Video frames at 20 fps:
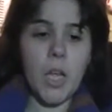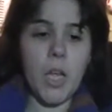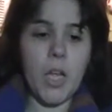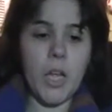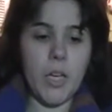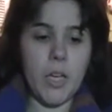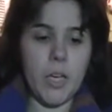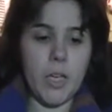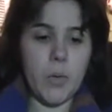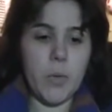
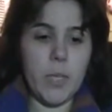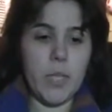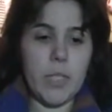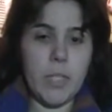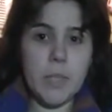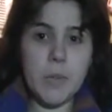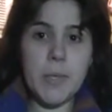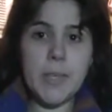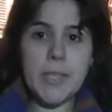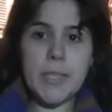and I wanted
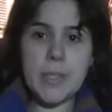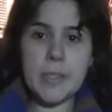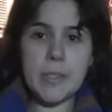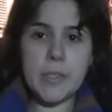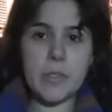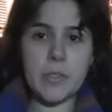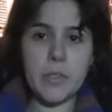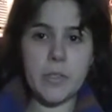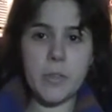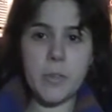to make
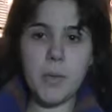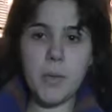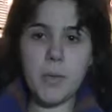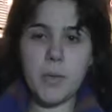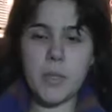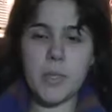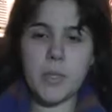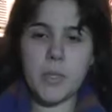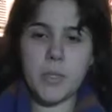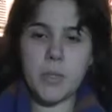something for the
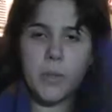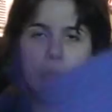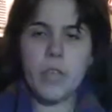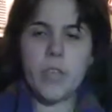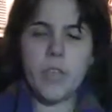baby, so